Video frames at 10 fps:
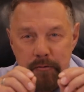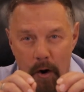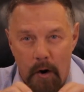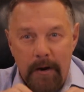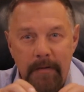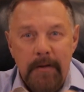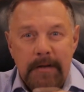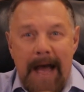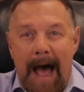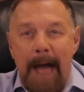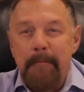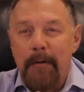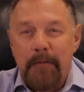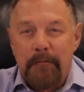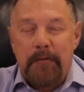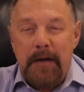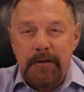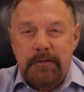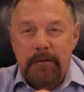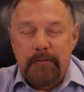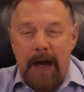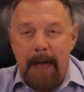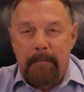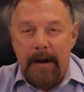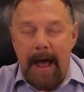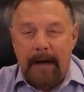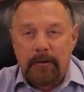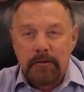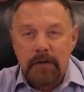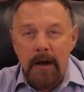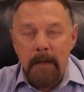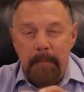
during the time of the Feast of Tabernacles